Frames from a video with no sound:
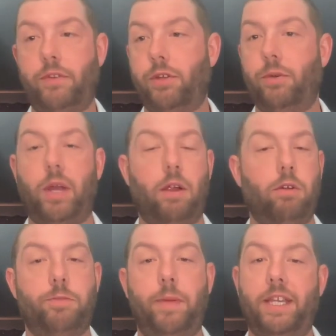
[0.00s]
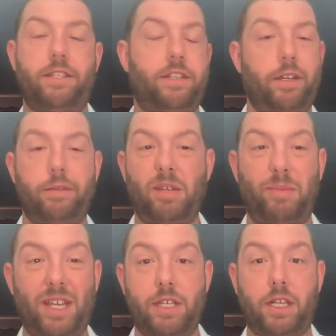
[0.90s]
to aerospace, to
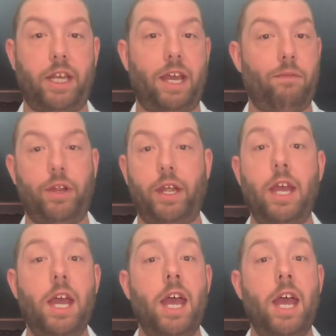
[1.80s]
basically every